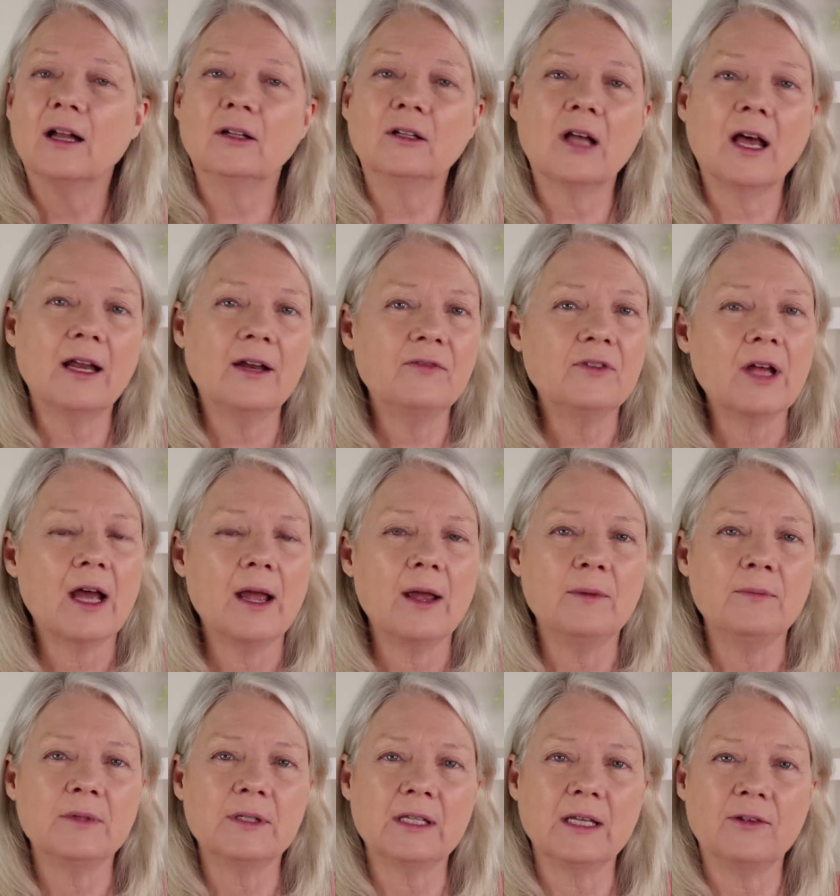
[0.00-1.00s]
A lot of
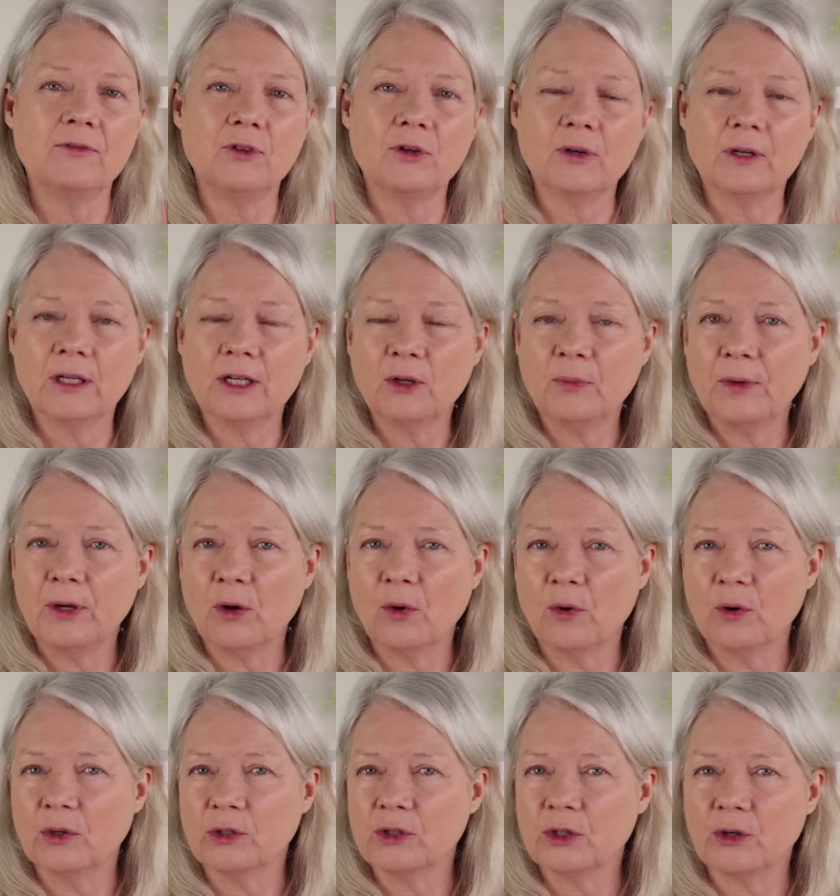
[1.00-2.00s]
times if you're a little bit
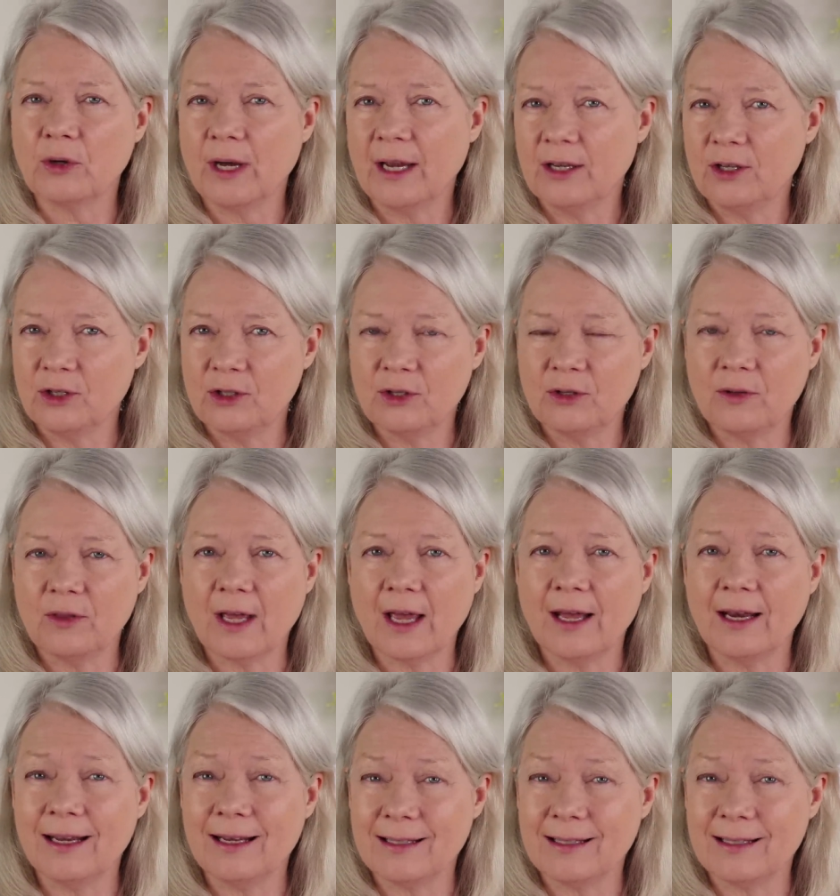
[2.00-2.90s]
older and you do that,